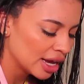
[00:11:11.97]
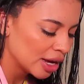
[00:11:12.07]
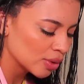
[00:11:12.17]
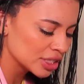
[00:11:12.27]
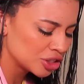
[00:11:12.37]
It
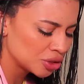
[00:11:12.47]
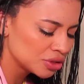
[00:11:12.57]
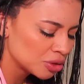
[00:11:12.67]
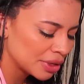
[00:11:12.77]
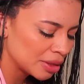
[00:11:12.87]
wasn't too,
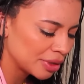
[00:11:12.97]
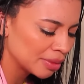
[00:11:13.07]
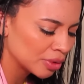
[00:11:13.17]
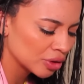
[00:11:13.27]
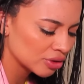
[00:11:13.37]
too many
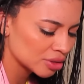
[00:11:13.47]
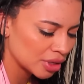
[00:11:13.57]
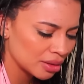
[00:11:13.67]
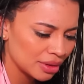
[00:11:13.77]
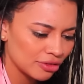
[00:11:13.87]
people. There's
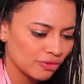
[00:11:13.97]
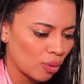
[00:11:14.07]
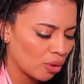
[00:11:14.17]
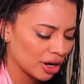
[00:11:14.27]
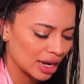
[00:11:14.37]
maybe
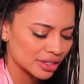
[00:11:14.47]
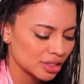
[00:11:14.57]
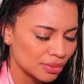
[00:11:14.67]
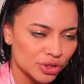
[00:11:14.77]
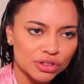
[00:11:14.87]
four
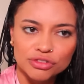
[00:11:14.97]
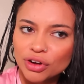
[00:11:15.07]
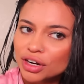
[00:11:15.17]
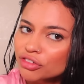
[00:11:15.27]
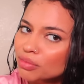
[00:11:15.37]
customers in
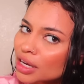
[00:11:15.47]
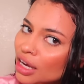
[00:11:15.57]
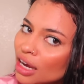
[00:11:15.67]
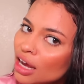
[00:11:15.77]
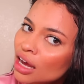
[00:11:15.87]
front of me